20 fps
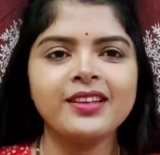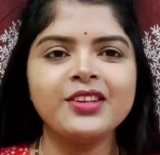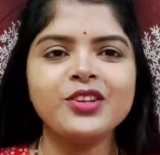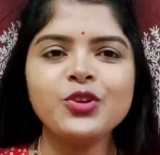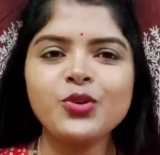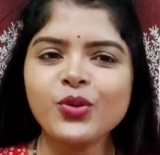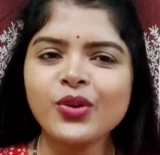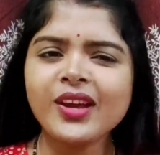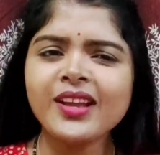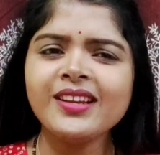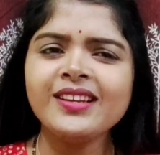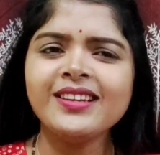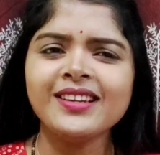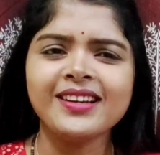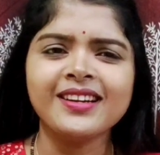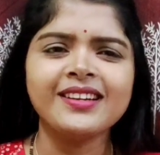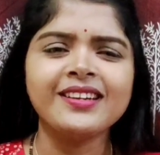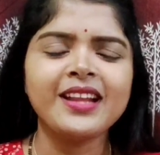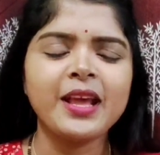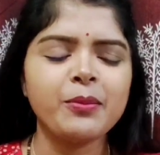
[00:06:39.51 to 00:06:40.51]
You can
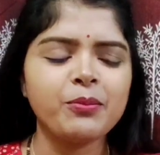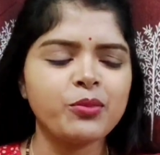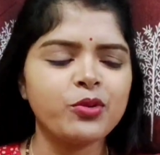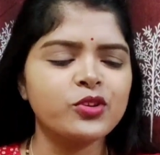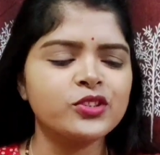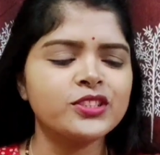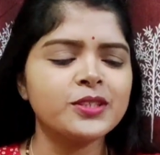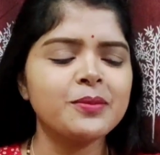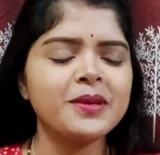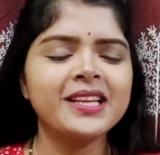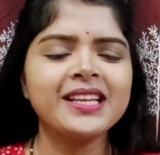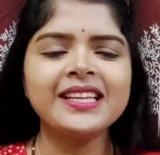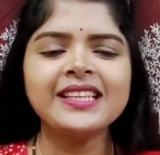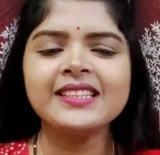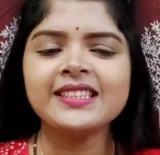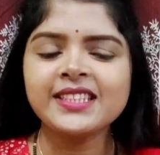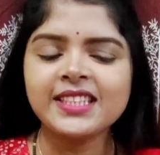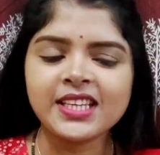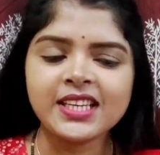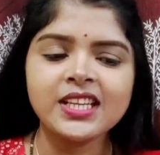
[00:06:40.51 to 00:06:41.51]
learn approximately
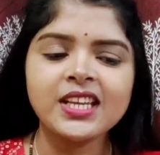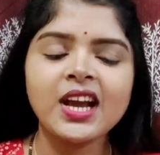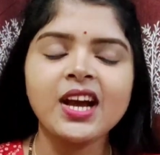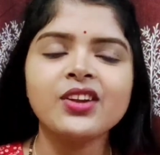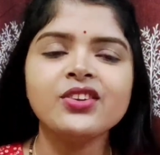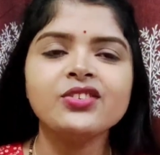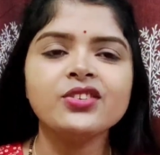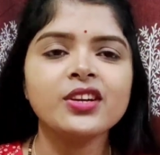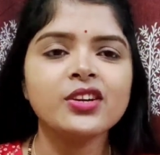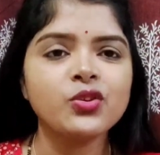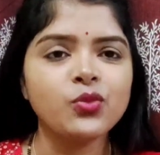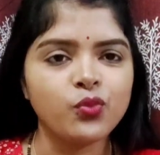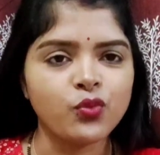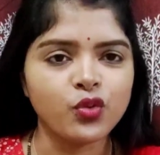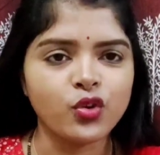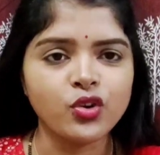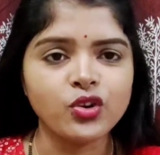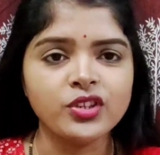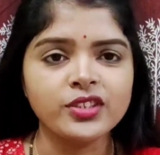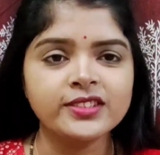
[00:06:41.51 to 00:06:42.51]
300
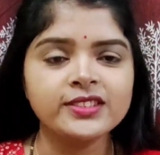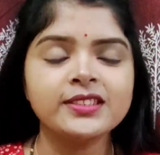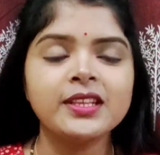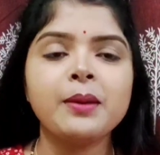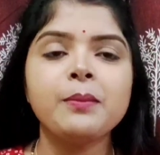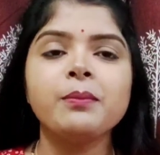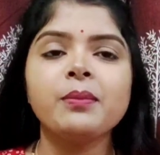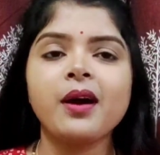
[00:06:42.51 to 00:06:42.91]
words